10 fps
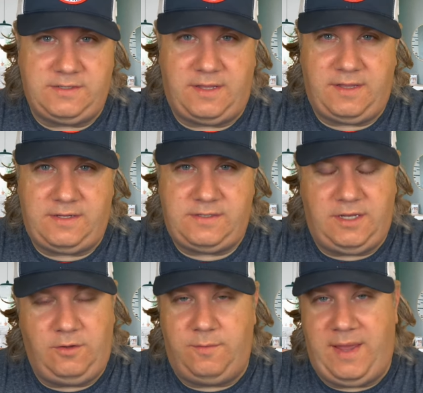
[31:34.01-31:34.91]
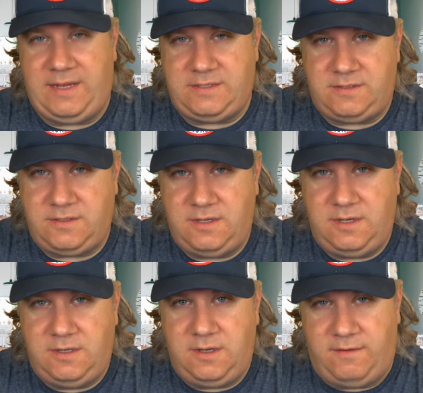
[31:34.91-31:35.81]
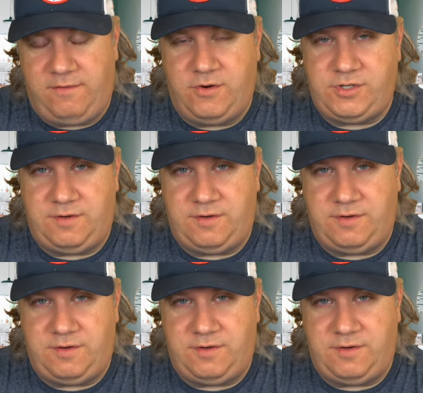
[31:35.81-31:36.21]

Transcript: I think Siegler makes a version